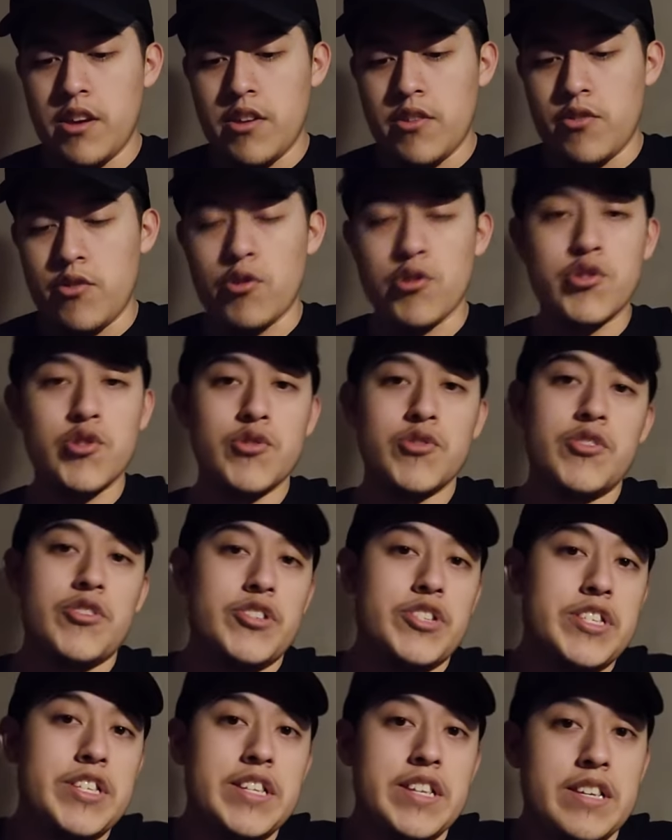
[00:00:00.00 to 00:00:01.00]
Those ones are
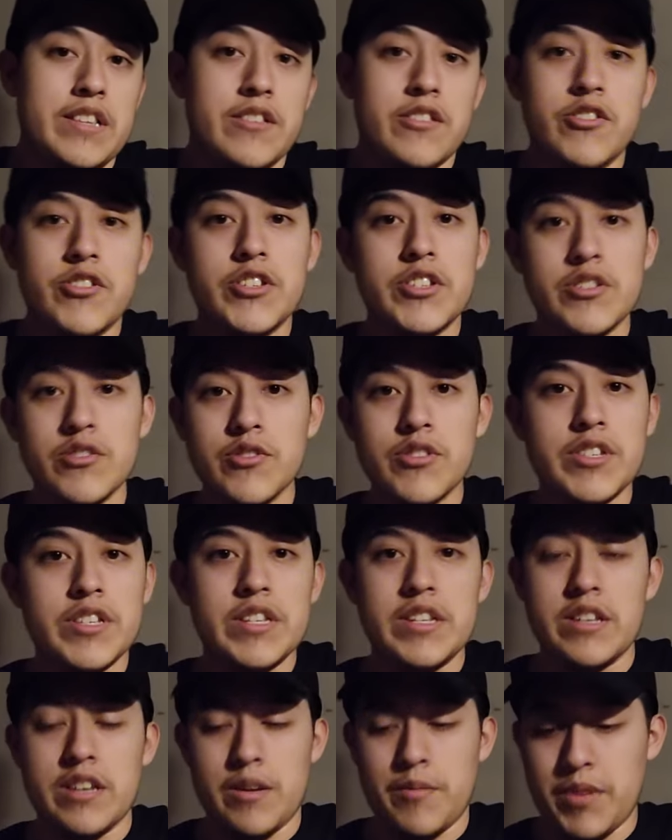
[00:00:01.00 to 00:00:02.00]
sitting. They're still
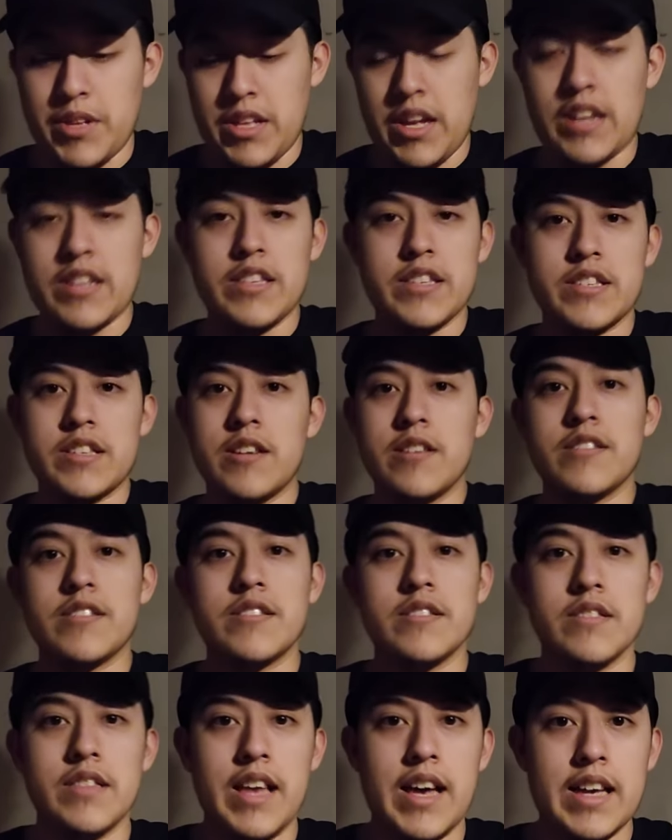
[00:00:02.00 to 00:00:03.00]
sitting. I mean, I discussed
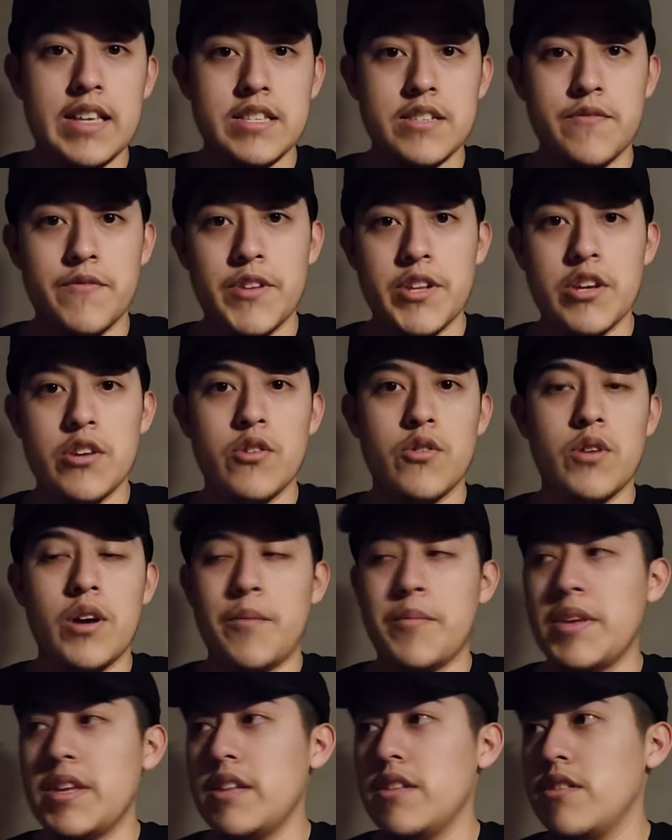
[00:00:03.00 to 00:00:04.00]
in the last video, I
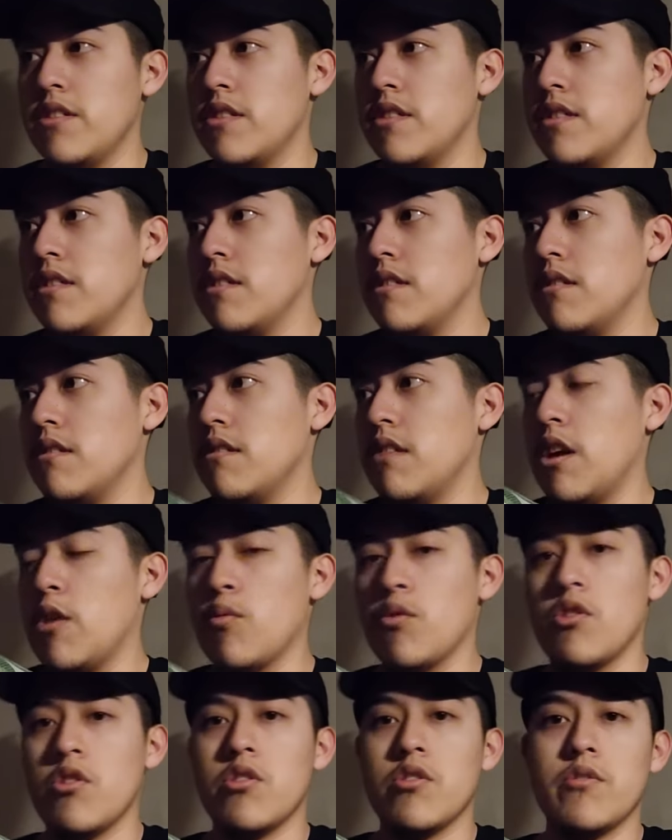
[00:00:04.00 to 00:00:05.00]
mean, they
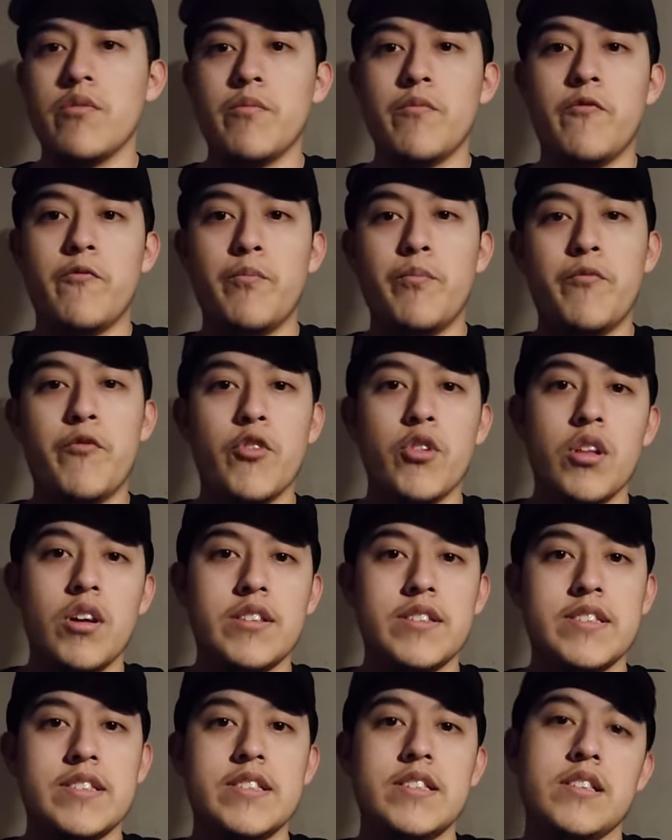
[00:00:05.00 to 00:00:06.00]
were full on
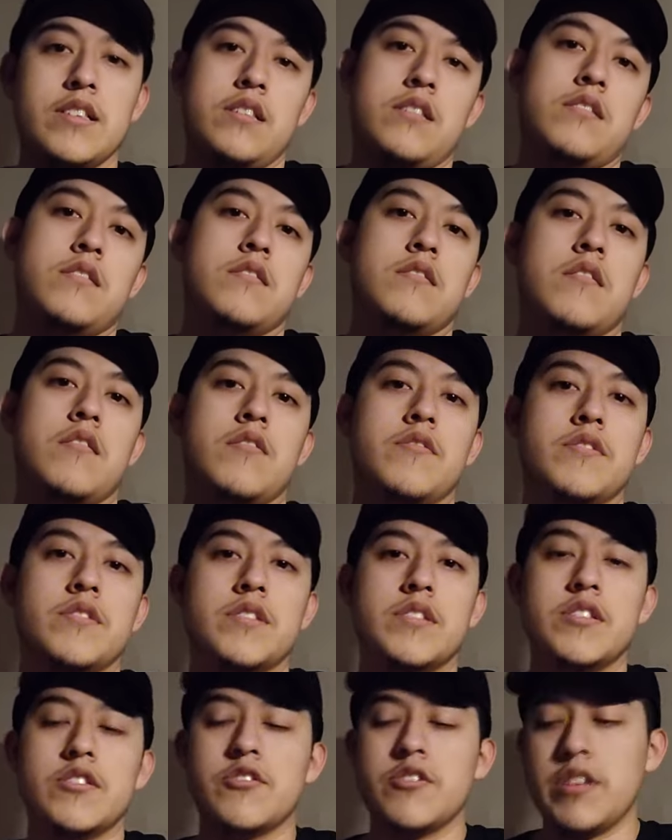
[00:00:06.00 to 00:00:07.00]
sitting on the
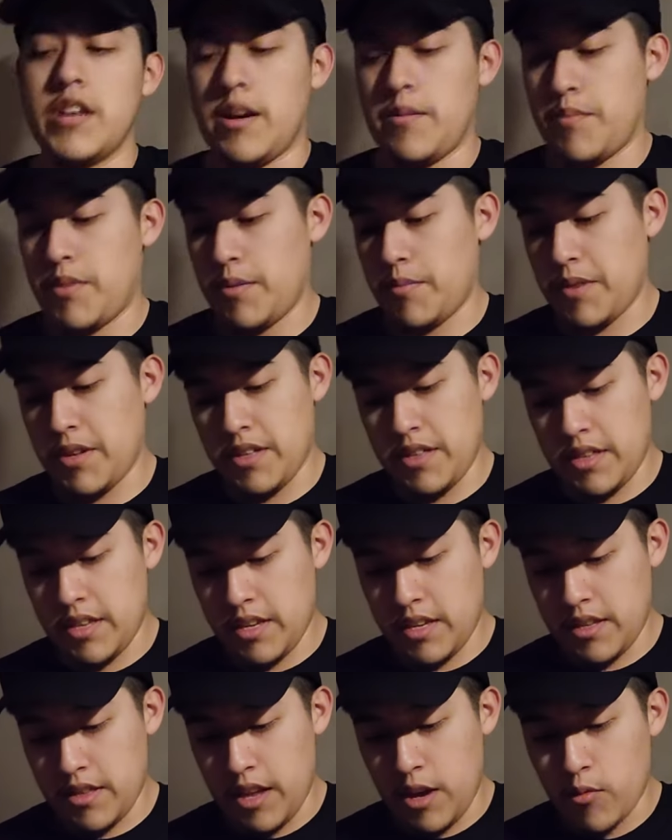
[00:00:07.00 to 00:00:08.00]
sneakers app. I mean,
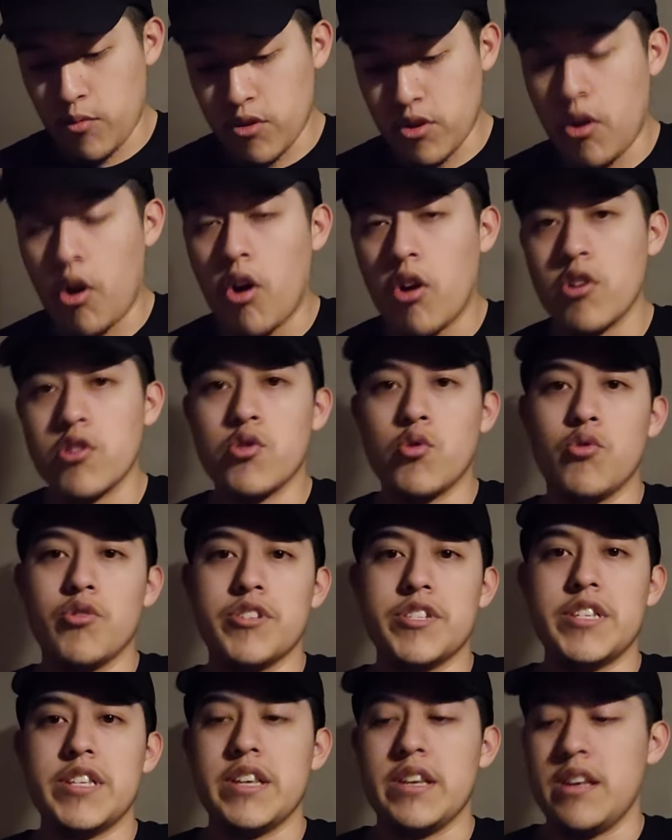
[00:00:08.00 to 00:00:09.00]
they they were hardcore
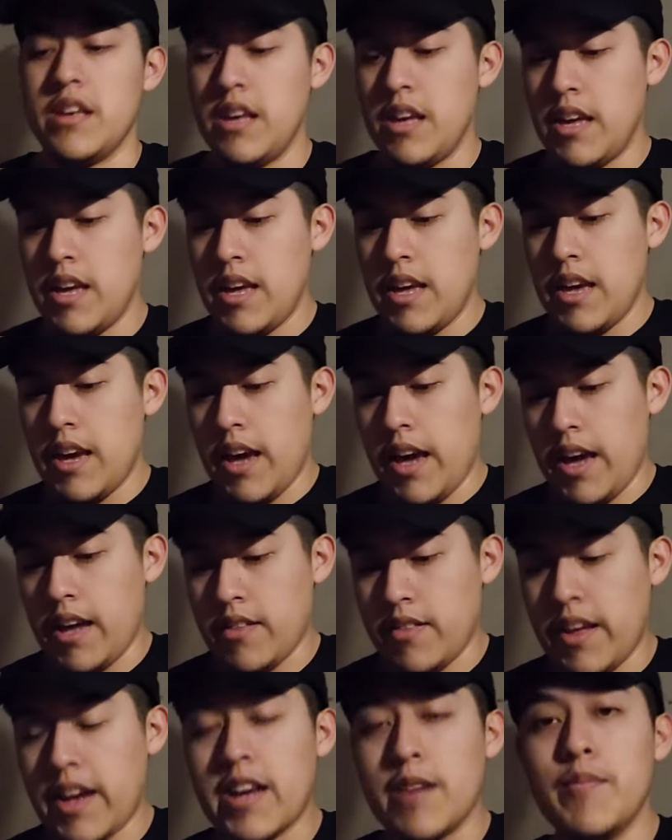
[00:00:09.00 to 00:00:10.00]
sitting. And
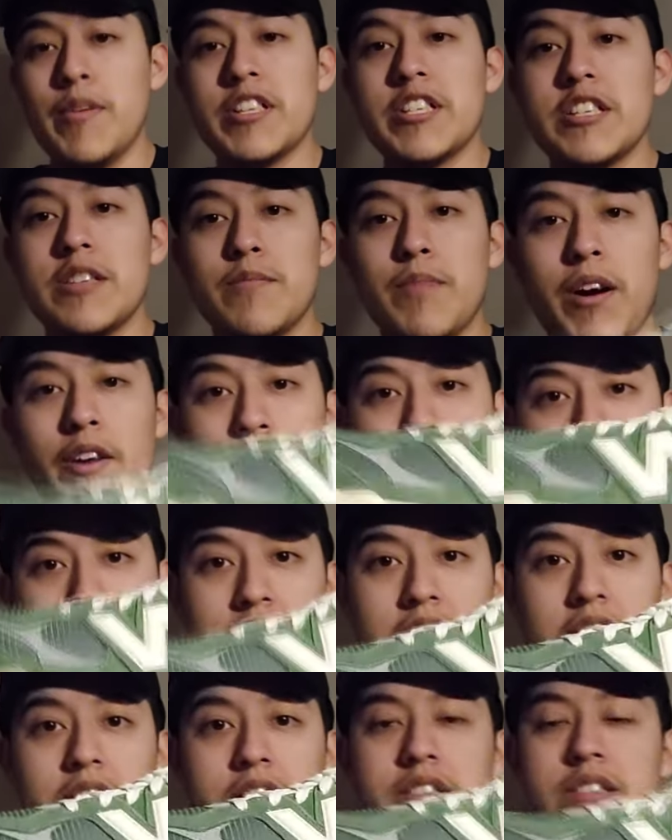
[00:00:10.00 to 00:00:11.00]
like I mentioned about
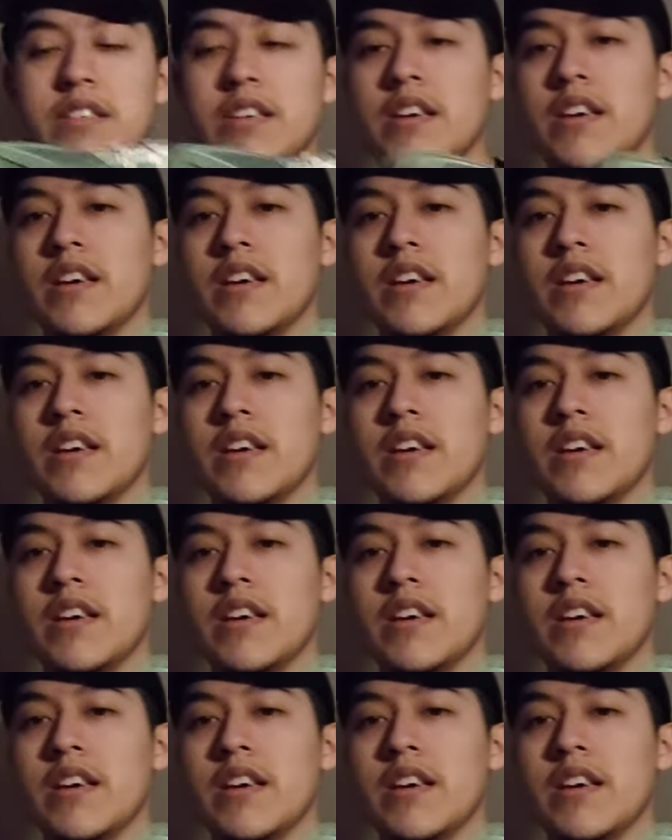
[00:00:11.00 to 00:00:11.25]
these,